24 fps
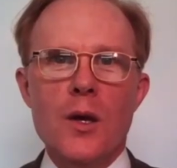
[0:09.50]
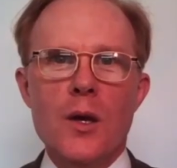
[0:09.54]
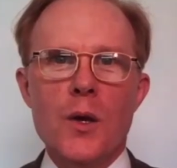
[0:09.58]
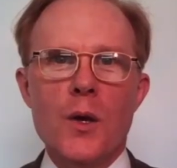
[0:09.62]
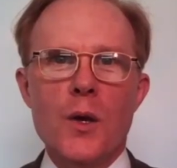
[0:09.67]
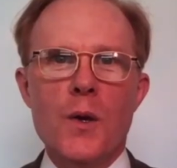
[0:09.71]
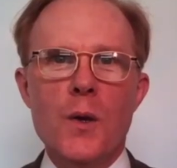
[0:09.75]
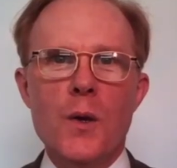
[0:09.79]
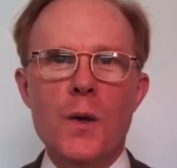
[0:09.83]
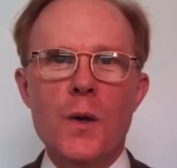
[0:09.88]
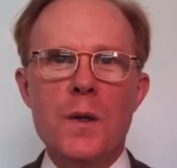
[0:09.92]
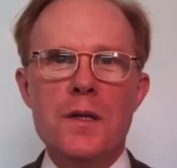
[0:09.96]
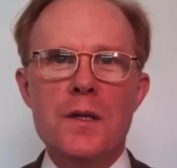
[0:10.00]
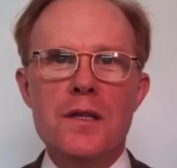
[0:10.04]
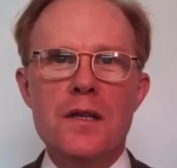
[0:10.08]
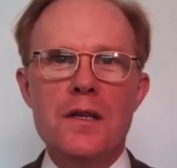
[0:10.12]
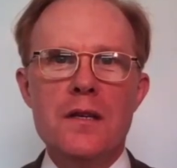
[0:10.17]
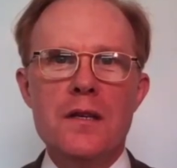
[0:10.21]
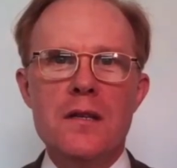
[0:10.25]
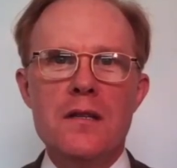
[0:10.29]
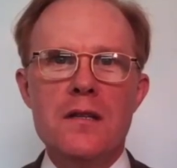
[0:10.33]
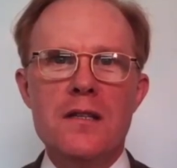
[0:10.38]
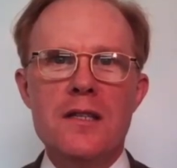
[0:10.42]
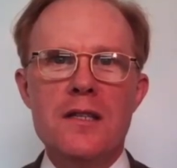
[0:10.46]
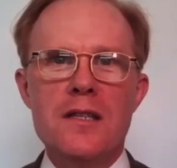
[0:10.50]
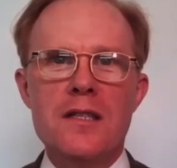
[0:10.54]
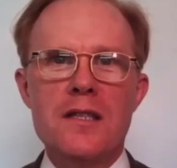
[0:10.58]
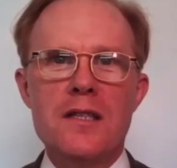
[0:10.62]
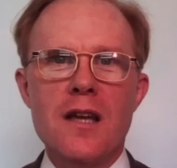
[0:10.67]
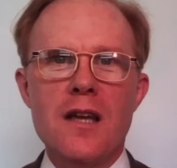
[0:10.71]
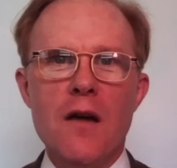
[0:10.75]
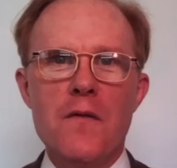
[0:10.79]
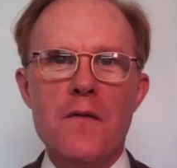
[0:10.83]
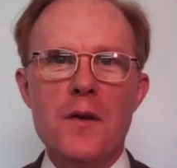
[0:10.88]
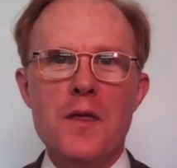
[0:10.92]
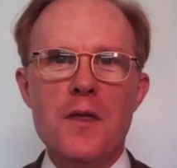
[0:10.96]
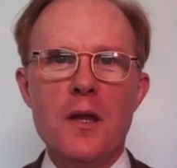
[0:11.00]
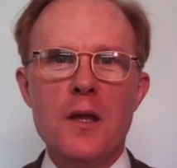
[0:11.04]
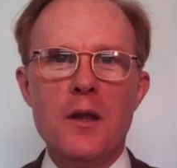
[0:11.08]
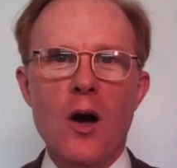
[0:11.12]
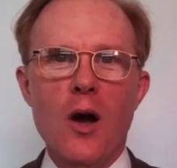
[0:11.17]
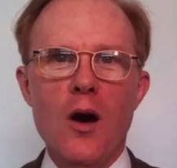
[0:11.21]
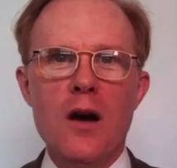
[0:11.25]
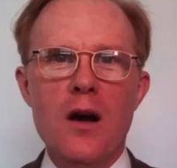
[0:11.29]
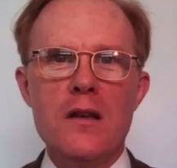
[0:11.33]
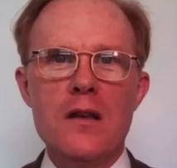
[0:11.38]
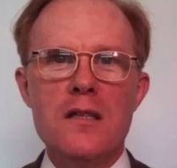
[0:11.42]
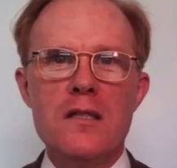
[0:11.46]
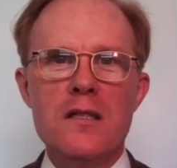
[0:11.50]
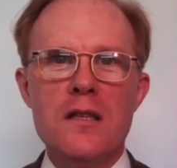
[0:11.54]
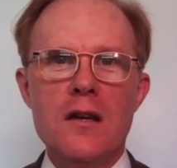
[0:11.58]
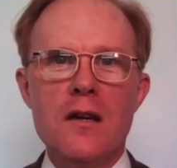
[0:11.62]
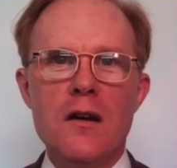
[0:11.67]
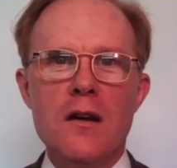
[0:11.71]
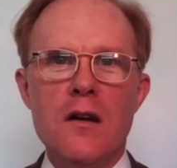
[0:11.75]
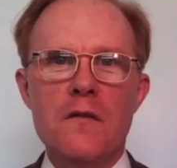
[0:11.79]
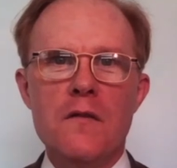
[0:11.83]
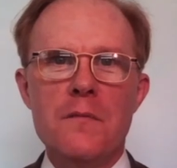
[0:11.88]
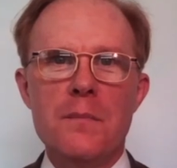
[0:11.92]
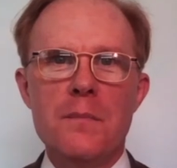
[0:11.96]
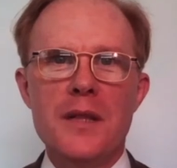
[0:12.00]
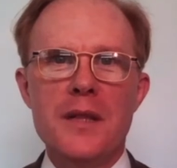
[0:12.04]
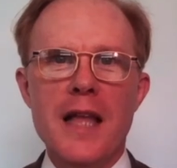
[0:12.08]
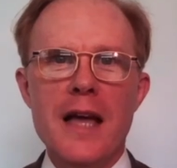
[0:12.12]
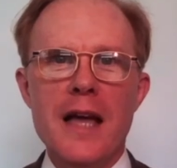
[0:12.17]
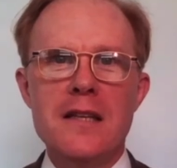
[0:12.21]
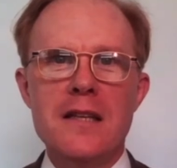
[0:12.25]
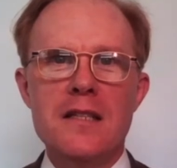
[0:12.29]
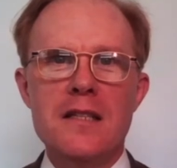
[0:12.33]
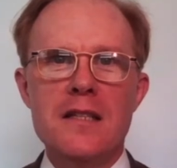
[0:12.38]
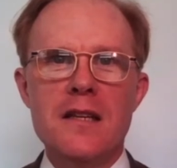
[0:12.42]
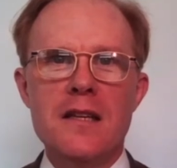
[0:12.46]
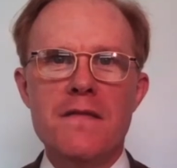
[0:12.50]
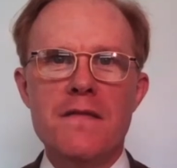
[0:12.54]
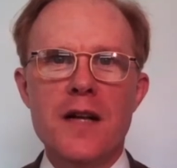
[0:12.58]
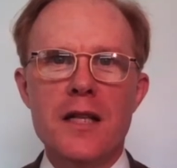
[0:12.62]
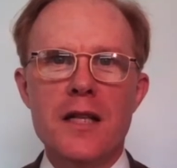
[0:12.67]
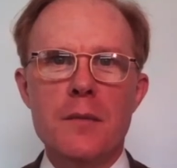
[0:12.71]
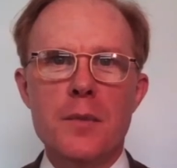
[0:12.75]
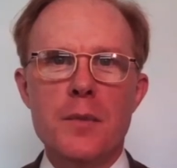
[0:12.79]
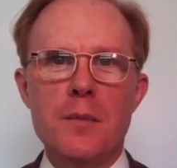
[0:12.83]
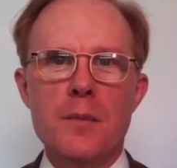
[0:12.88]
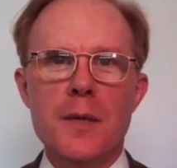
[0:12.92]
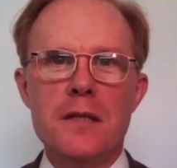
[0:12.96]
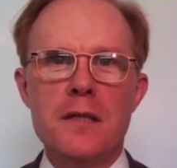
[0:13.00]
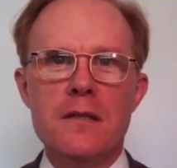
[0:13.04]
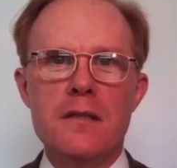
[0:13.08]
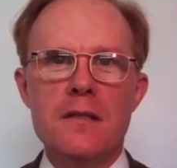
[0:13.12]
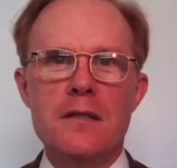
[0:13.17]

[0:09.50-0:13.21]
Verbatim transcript: Goethe discovered the laws of plant development,